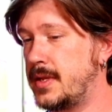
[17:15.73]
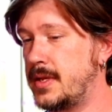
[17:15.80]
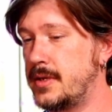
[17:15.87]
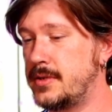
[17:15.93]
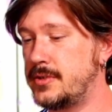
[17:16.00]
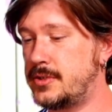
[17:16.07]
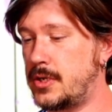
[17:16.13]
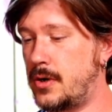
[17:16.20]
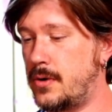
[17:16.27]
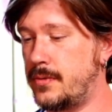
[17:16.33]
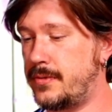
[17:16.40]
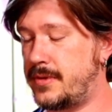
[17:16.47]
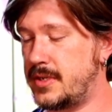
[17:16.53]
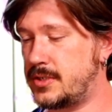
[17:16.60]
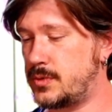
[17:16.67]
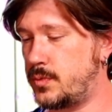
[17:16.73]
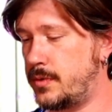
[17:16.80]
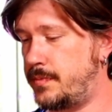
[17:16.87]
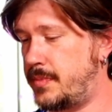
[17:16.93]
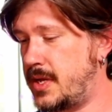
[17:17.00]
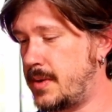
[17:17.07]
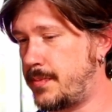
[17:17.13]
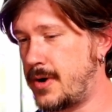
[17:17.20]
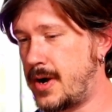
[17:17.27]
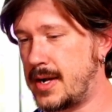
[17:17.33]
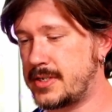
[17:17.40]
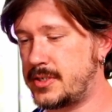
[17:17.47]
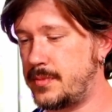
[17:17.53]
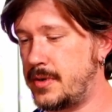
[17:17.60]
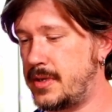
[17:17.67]
So this would be
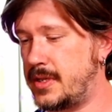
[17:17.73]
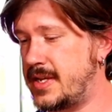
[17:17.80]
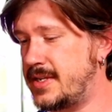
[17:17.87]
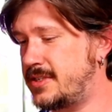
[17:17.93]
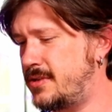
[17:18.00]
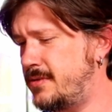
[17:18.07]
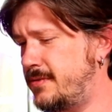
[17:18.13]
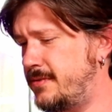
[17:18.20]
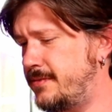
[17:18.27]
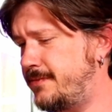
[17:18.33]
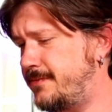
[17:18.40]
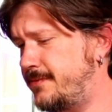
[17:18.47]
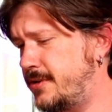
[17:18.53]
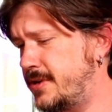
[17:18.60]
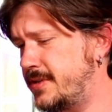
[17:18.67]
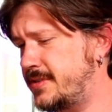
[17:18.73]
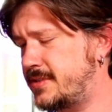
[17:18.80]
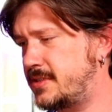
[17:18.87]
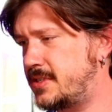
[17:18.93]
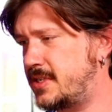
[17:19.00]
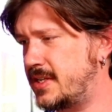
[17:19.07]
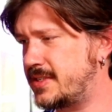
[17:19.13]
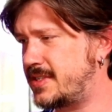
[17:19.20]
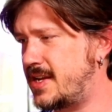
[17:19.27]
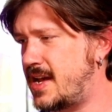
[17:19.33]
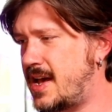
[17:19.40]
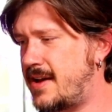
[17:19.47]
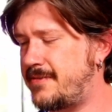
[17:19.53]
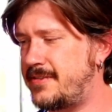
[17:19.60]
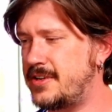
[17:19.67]
approximately 2 foot
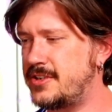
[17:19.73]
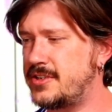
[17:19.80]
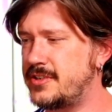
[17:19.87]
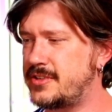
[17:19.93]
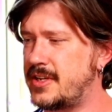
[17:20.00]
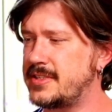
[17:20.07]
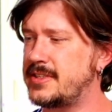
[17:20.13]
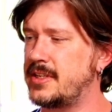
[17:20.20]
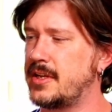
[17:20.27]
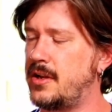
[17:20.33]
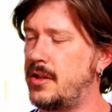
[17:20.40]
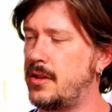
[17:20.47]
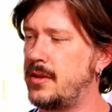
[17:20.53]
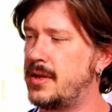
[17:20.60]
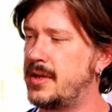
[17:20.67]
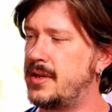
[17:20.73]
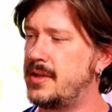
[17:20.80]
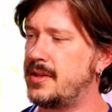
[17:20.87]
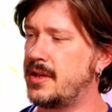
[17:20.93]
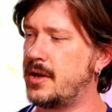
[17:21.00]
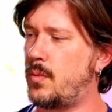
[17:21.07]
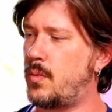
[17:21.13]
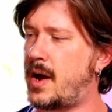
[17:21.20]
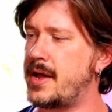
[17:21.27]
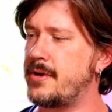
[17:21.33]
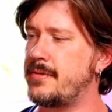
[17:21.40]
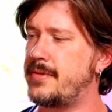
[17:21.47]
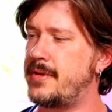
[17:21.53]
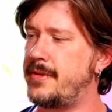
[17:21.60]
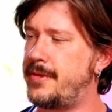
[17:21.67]
6.5 inches. That's a little
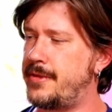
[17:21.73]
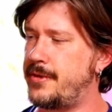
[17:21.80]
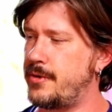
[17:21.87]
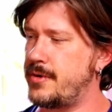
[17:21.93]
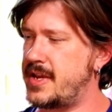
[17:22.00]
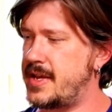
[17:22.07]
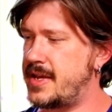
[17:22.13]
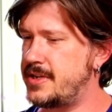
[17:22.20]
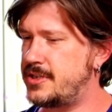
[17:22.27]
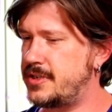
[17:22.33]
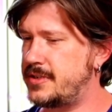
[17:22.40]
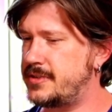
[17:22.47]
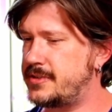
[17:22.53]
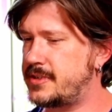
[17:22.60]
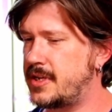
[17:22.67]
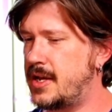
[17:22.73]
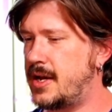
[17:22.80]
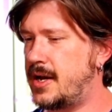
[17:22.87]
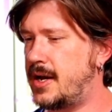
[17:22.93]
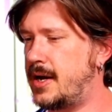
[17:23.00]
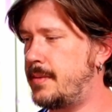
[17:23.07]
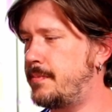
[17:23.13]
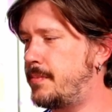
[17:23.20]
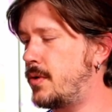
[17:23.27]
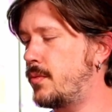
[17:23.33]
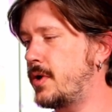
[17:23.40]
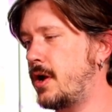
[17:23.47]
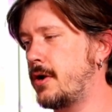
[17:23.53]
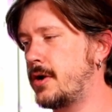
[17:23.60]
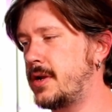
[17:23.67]
wider than 30 inches, but
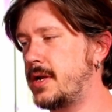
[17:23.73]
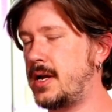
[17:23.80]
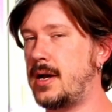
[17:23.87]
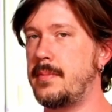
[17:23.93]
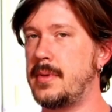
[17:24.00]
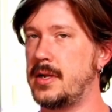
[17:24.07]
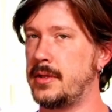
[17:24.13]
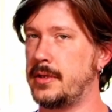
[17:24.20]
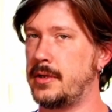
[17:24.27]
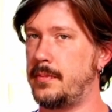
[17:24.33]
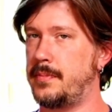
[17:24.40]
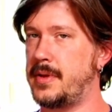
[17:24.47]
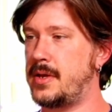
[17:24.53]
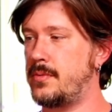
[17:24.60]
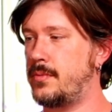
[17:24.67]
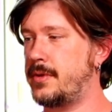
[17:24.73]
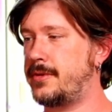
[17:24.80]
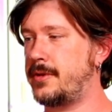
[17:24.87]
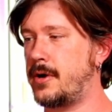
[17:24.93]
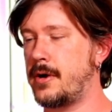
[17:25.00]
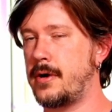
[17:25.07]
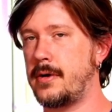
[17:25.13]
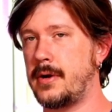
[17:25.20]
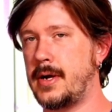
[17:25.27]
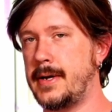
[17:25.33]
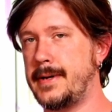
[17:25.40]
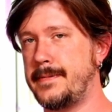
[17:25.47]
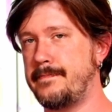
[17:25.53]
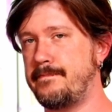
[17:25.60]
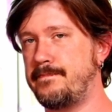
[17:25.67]
we are going to come in a little bit with
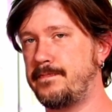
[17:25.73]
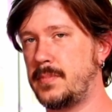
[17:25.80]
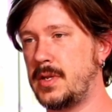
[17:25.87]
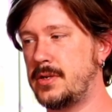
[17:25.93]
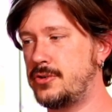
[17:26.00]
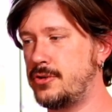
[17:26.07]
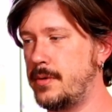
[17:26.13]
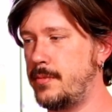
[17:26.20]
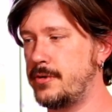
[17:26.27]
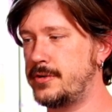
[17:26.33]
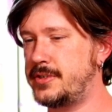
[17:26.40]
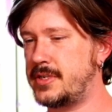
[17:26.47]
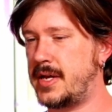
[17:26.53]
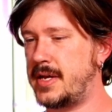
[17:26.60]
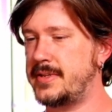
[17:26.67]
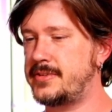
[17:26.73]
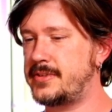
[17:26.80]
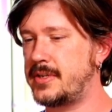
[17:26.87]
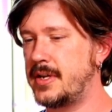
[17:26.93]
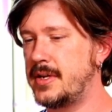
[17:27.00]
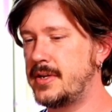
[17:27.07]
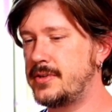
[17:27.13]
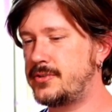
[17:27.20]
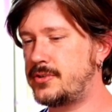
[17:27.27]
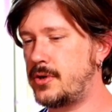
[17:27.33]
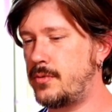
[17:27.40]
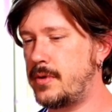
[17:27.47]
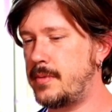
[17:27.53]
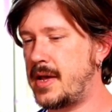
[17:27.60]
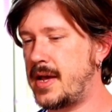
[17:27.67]
our trimmer studs, so
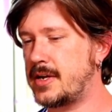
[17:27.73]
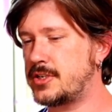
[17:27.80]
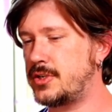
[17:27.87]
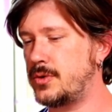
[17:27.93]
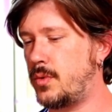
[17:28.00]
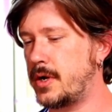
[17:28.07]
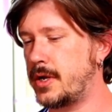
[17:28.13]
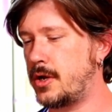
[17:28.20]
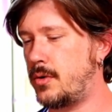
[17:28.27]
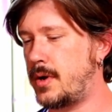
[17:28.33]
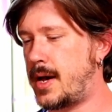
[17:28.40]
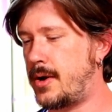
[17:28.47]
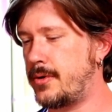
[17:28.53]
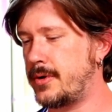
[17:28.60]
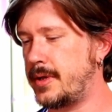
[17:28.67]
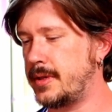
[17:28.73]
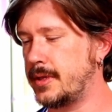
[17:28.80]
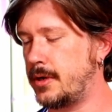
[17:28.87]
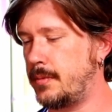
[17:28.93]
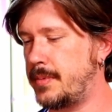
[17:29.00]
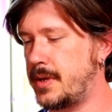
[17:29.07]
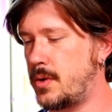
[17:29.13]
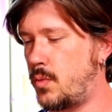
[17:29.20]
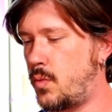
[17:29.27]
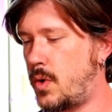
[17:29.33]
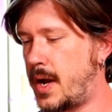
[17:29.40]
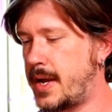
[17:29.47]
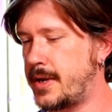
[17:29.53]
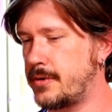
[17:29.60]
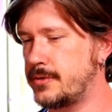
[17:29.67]
we may actually want to go out a little bit
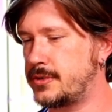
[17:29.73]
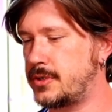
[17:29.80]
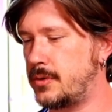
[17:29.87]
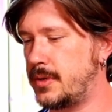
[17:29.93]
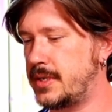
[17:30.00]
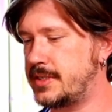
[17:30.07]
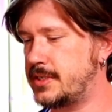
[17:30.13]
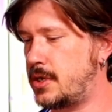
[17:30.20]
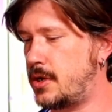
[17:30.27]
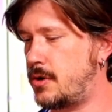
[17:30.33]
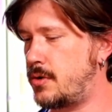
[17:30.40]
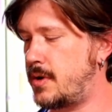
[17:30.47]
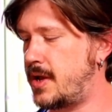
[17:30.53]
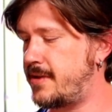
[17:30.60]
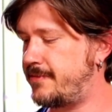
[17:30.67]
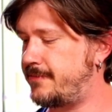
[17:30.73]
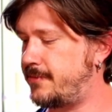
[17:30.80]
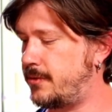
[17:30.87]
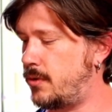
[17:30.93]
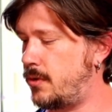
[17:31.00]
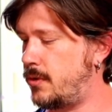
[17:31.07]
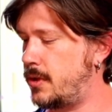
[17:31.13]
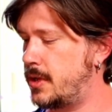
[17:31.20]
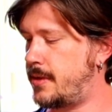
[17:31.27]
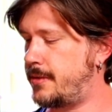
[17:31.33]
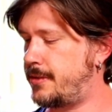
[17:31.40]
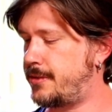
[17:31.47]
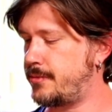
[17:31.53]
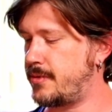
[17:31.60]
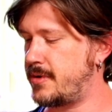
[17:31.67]
wider. So let's go a full
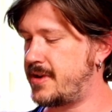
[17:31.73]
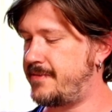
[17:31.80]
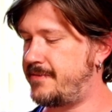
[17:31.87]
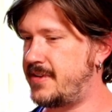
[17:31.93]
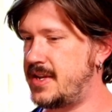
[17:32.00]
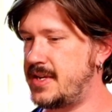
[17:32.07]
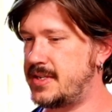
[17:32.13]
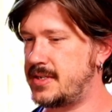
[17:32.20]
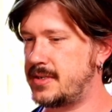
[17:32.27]
3 feet.